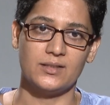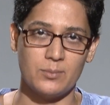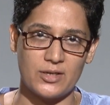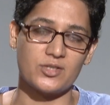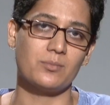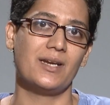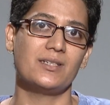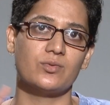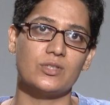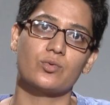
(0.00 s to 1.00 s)
the
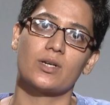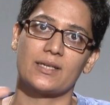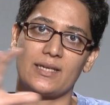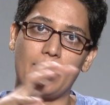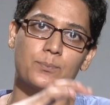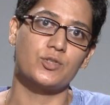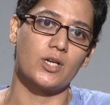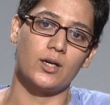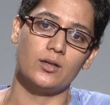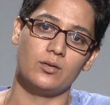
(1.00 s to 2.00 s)
measurements which were
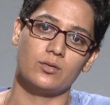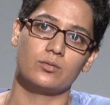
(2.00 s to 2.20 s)
captured